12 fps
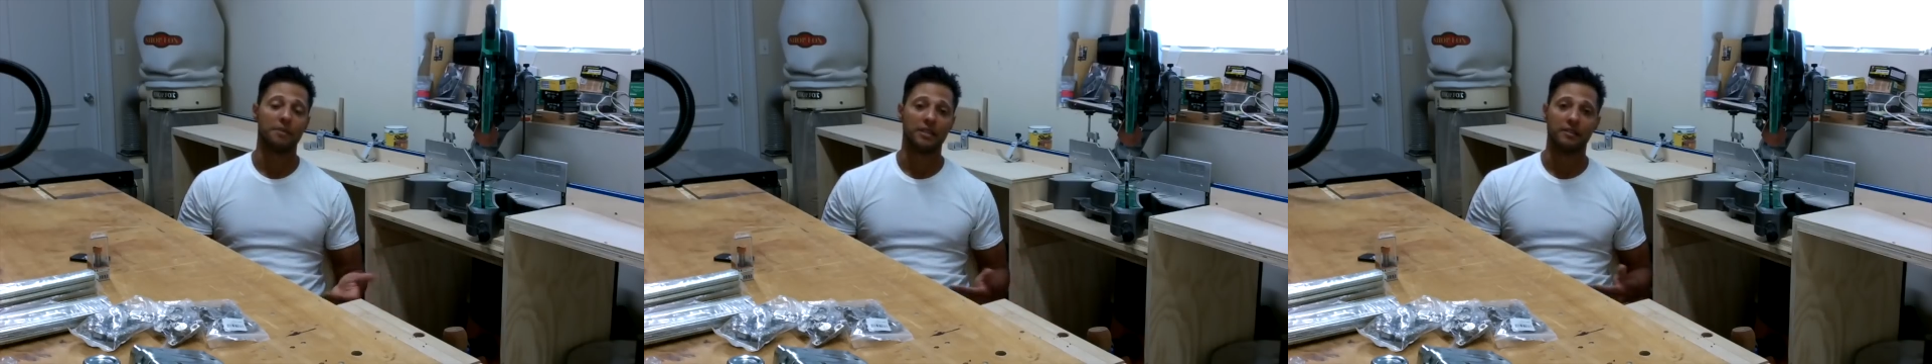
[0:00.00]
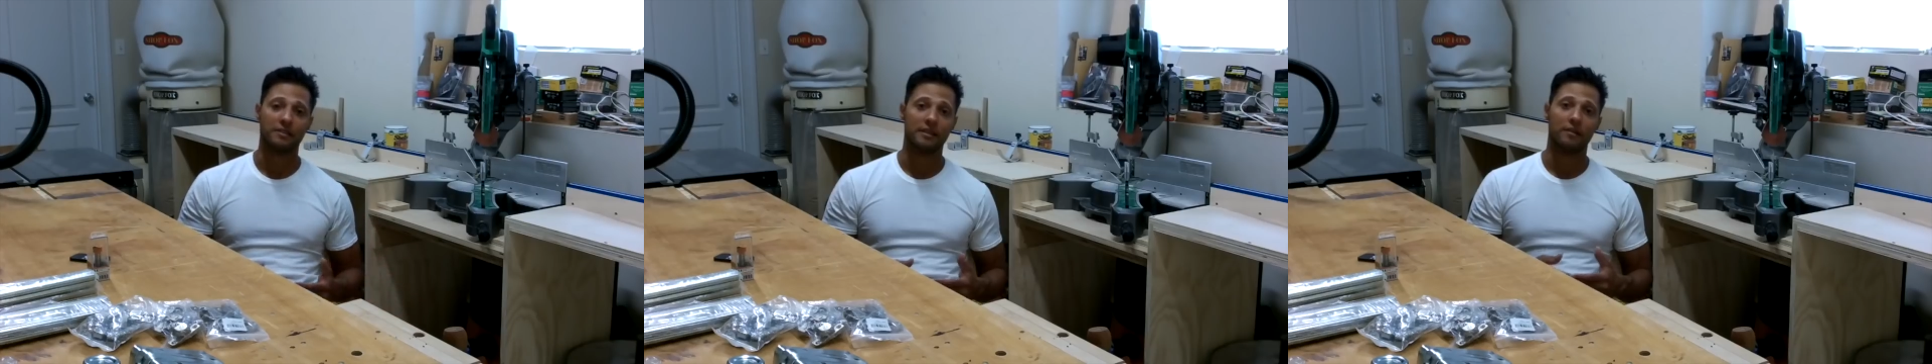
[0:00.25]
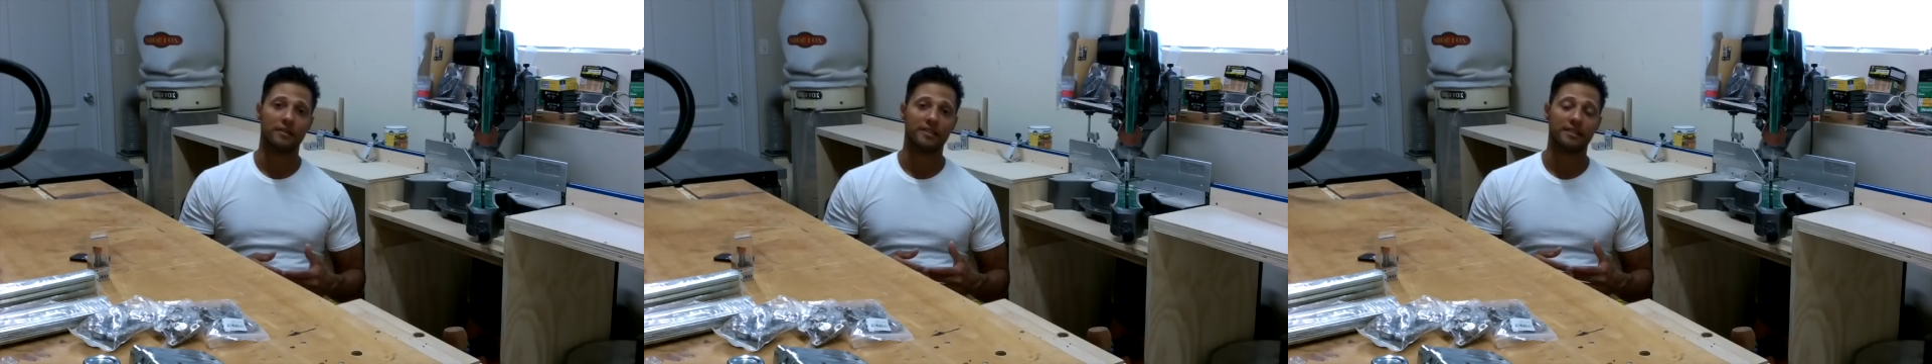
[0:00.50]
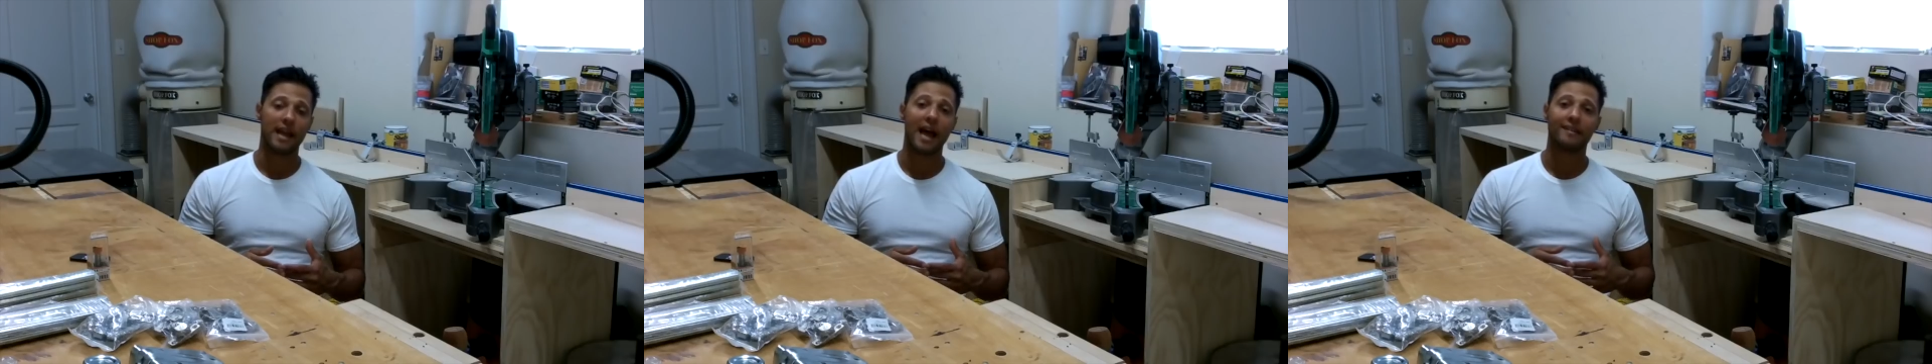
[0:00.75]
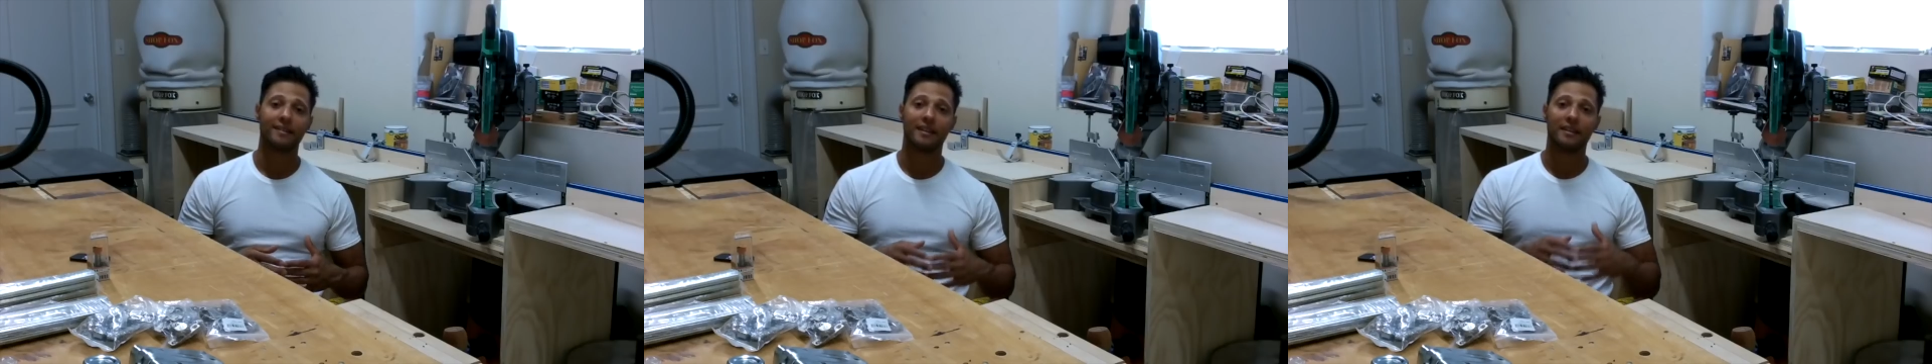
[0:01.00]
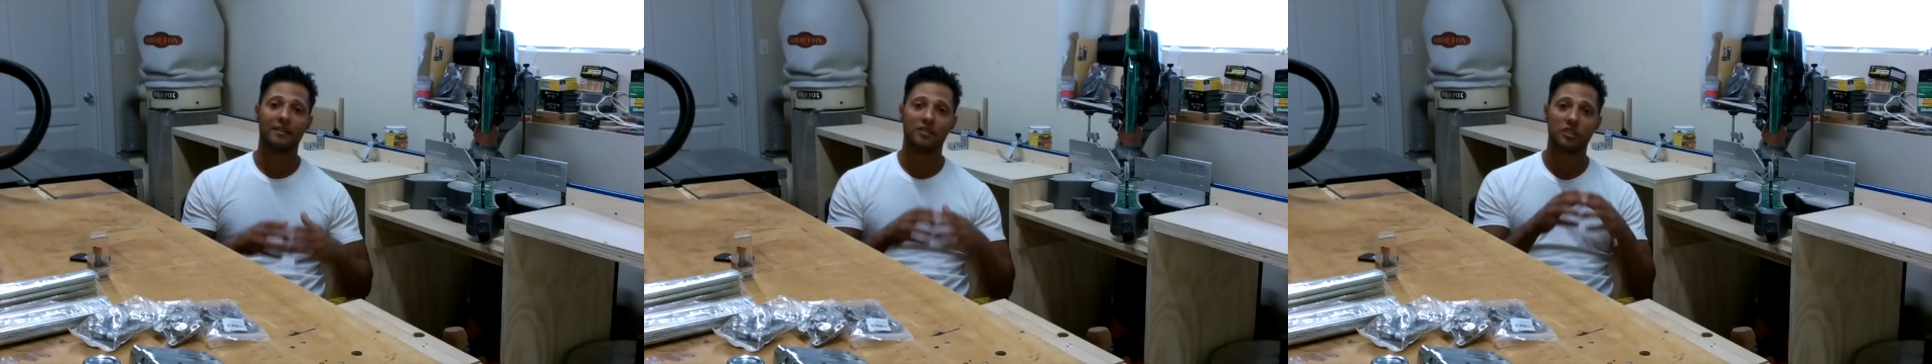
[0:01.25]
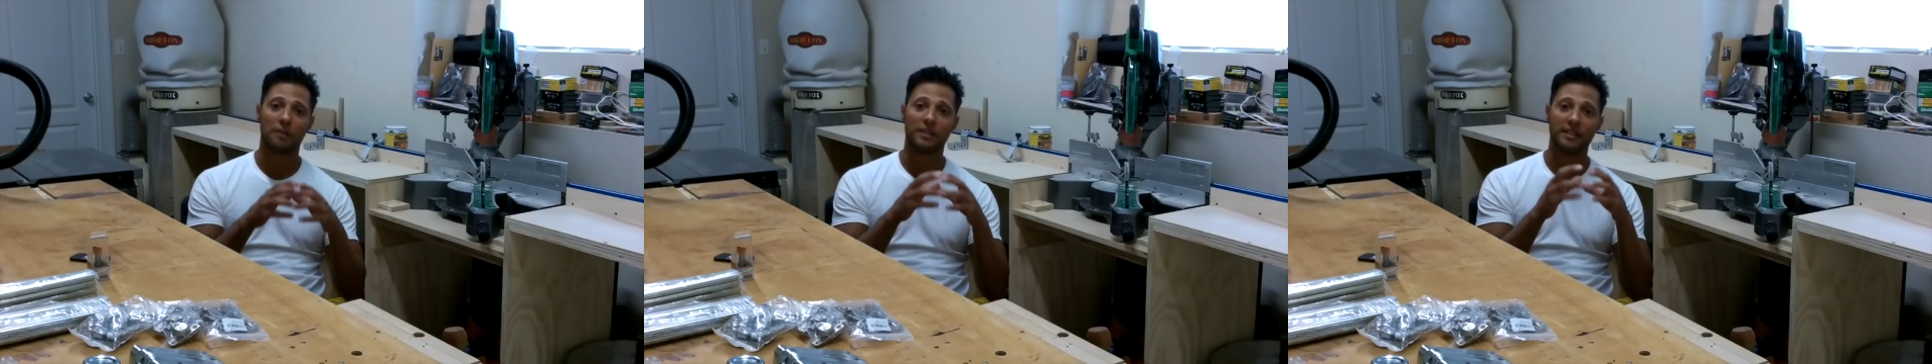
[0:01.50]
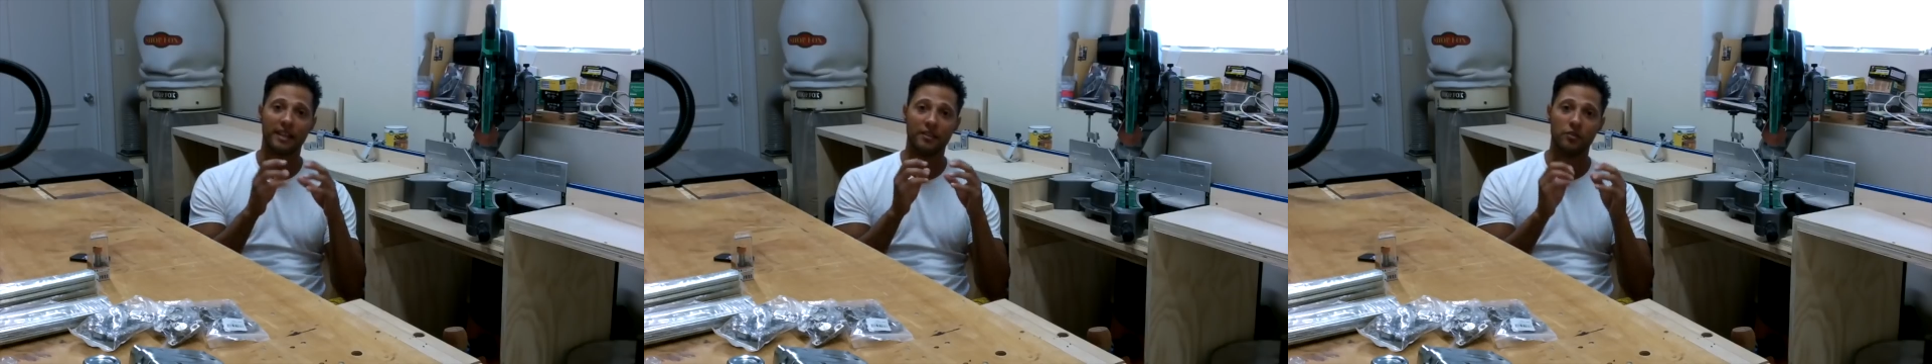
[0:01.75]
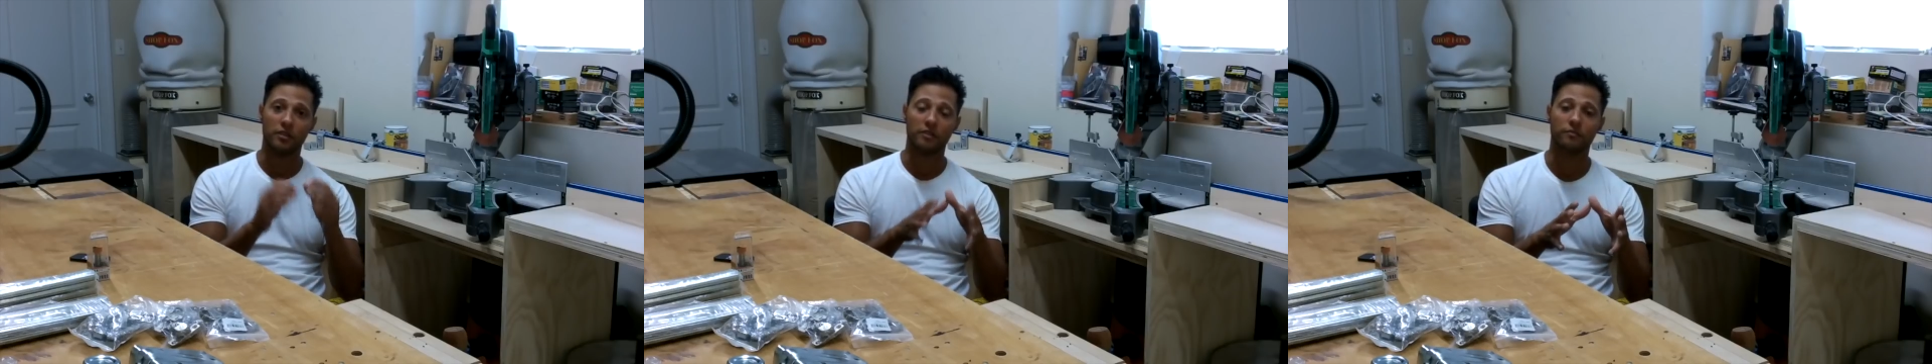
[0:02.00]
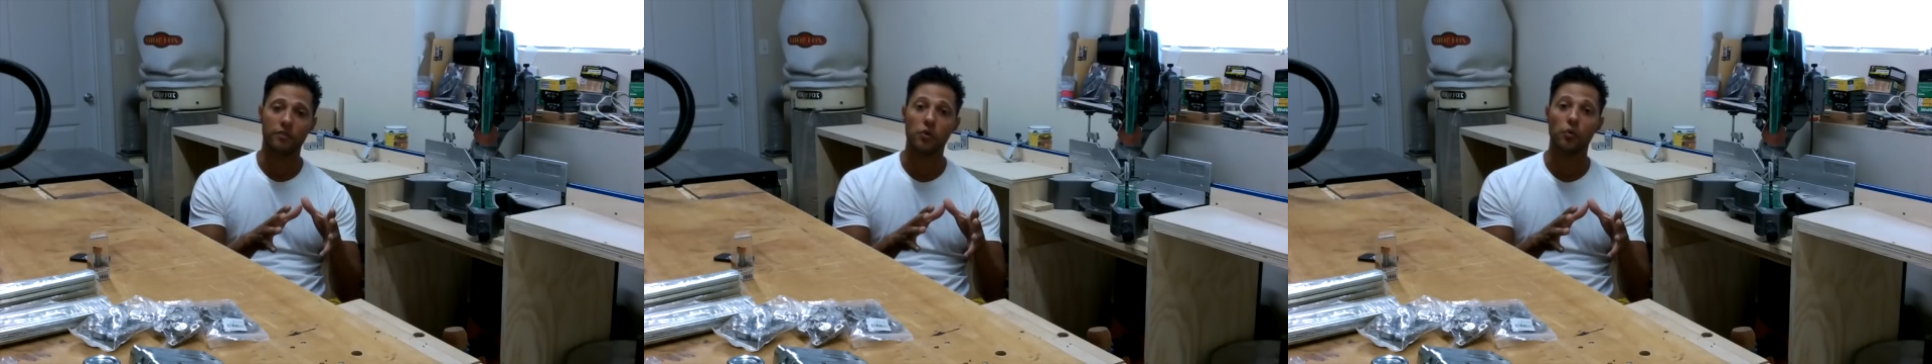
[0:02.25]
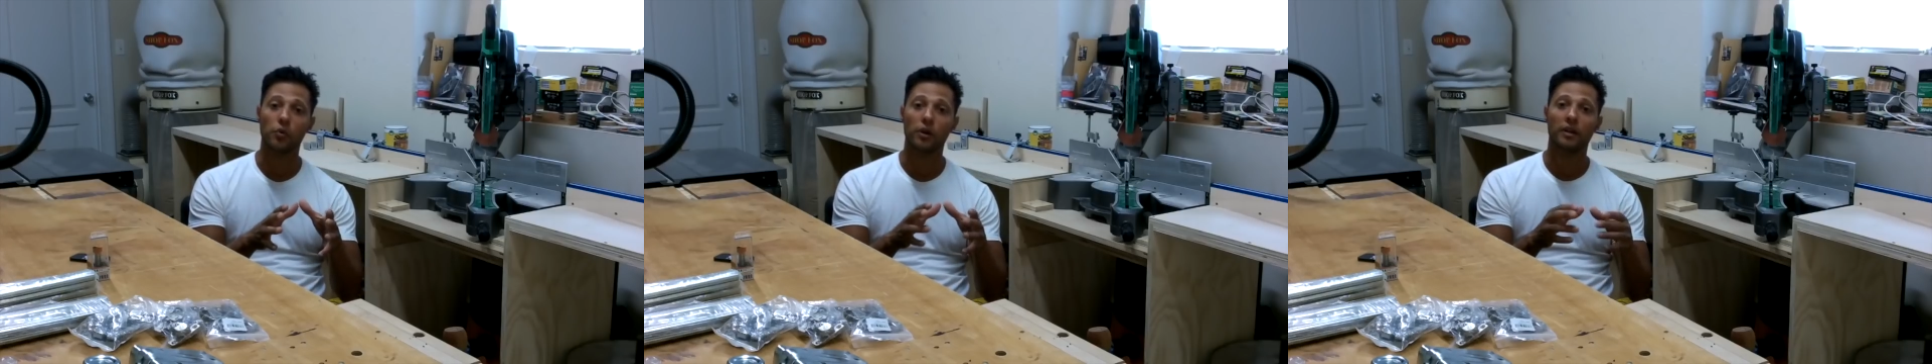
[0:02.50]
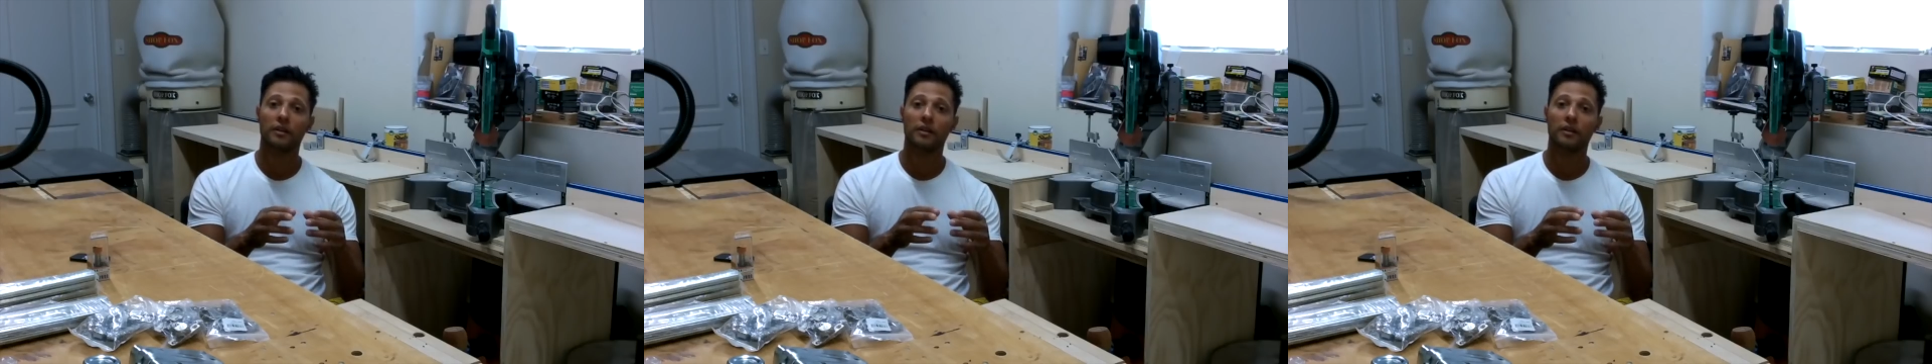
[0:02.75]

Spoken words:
because it's not something that you can do